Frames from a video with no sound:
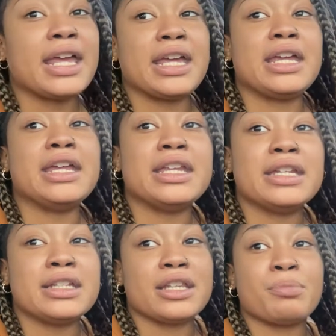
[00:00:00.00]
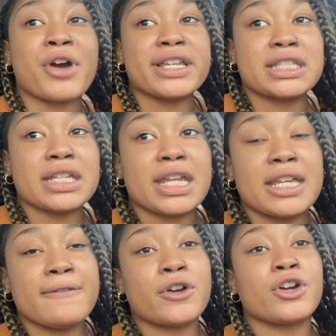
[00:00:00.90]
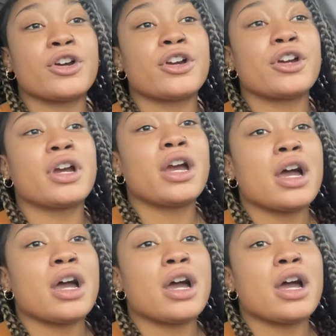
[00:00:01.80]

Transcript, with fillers: and the price that I give her.